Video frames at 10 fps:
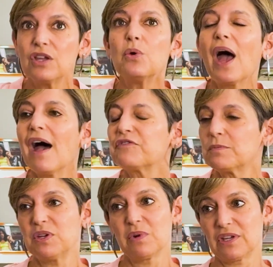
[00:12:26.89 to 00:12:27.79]
you have
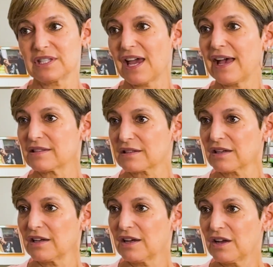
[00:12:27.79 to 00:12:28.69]
to be willing to
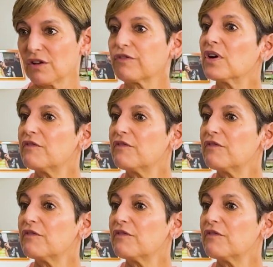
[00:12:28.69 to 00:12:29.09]
ask for